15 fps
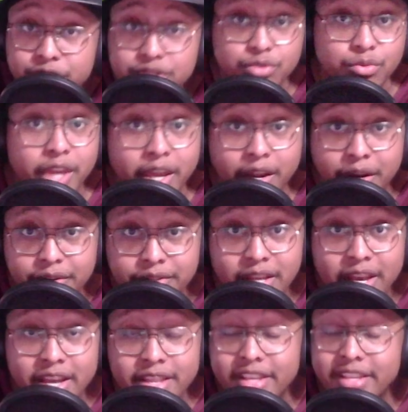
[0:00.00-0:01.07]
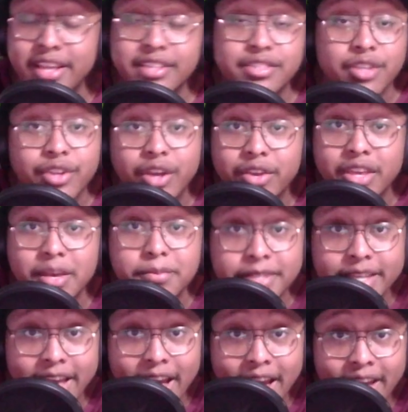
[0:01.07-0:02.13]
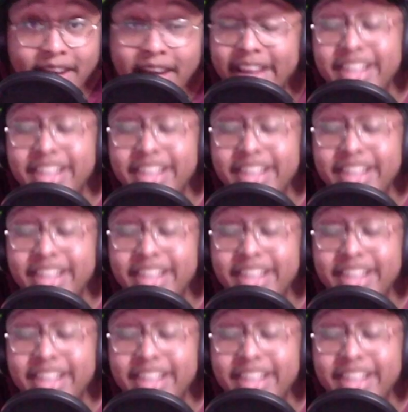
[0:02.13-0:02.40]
two carries that Antonio Gibson got.